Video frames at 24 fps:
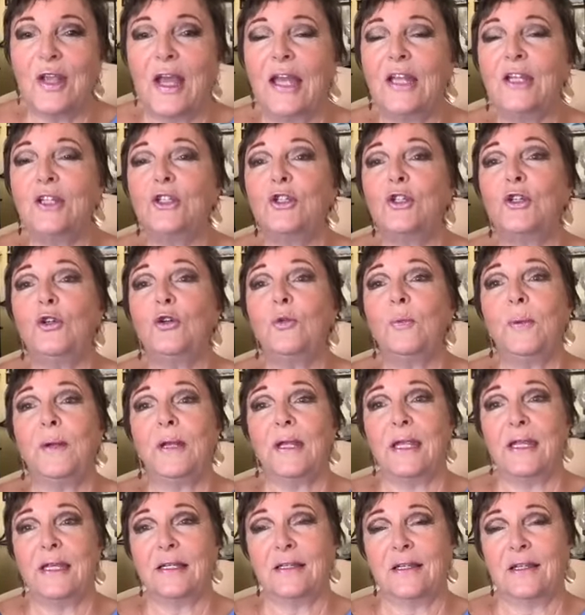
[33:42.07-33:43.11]
and do
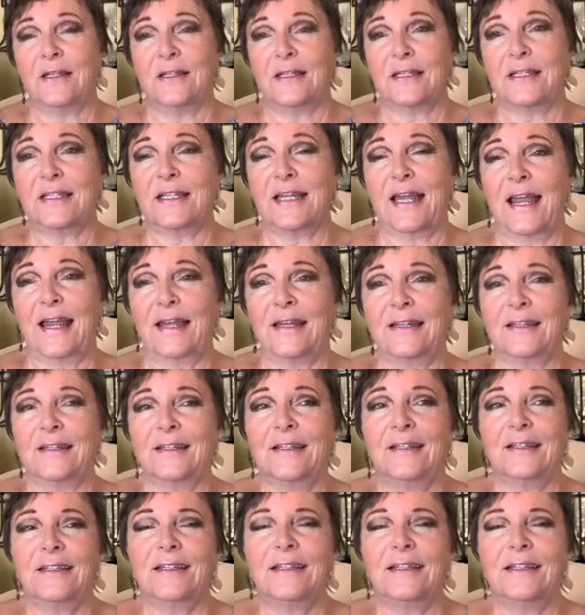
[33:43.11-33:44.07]
please understand